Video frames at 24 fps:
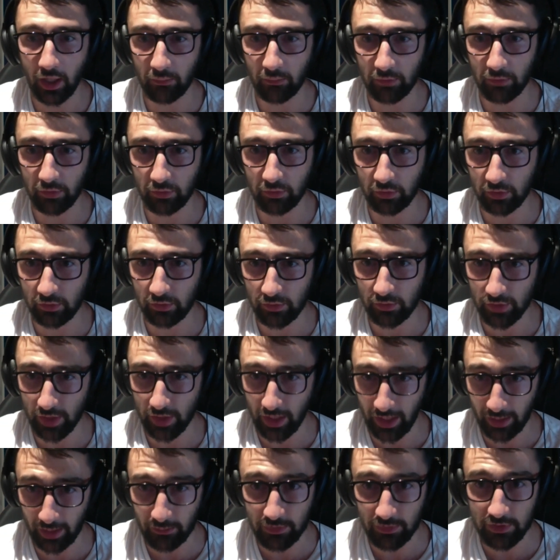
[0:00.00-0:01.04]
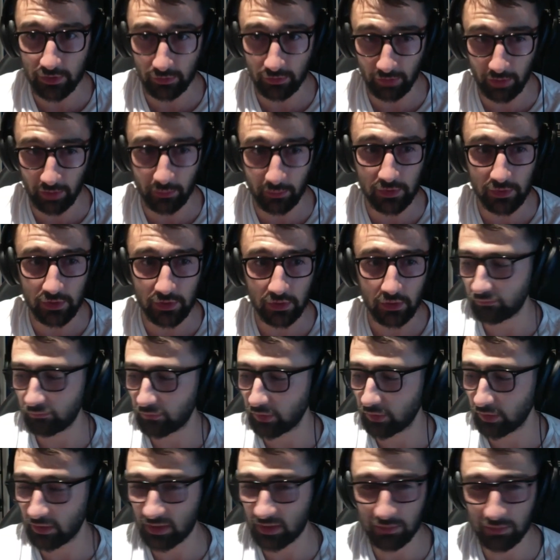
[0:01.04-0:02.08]
you can use an app script
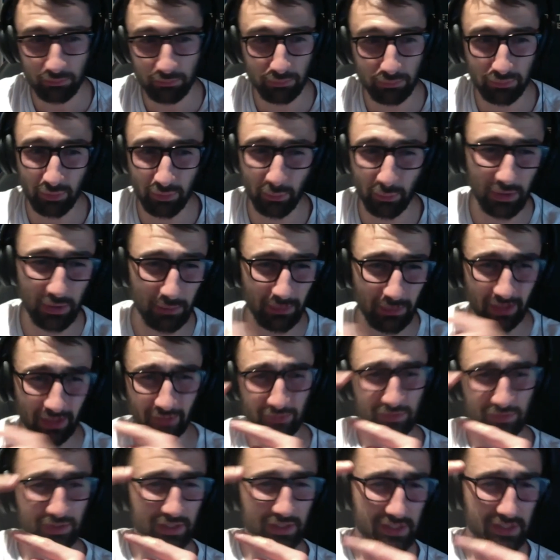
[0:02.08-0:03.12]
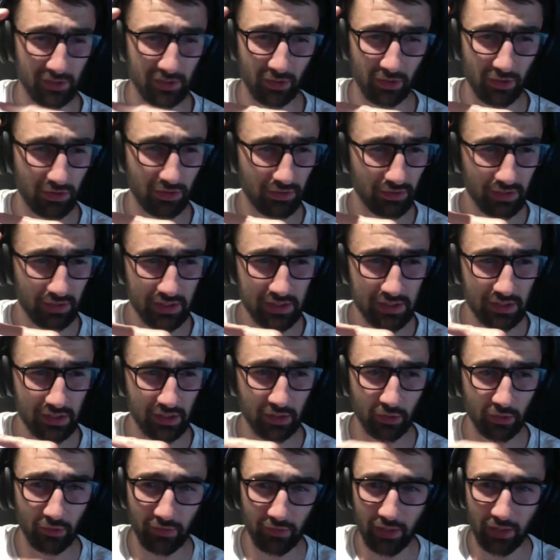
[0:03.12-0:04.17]
that's probably about this long. It's like
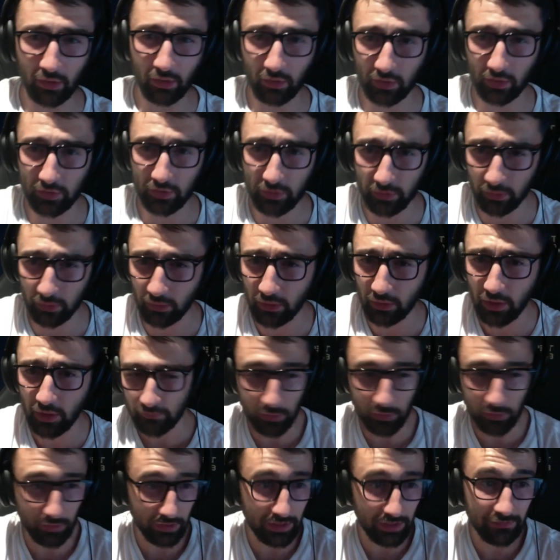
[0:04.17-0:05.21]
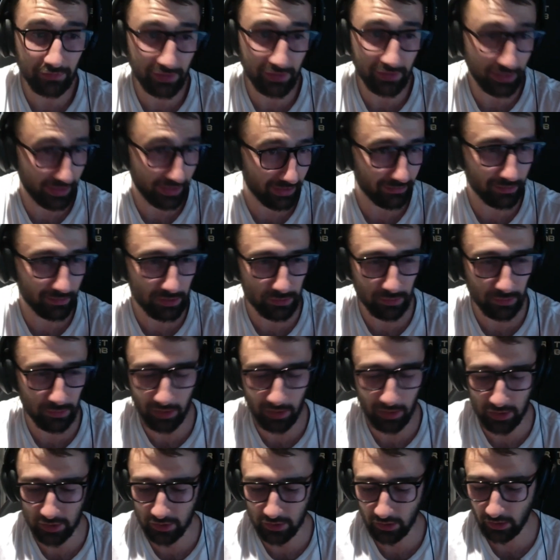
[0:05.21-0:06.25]
not that long at all. You can even get, as we
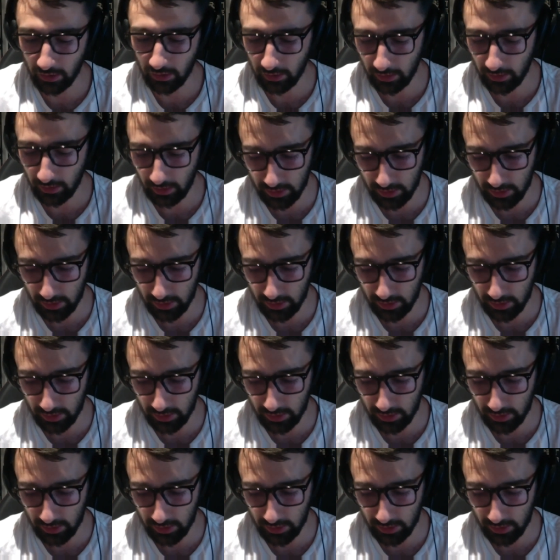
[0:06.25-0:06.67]
mentioned earlier, you can get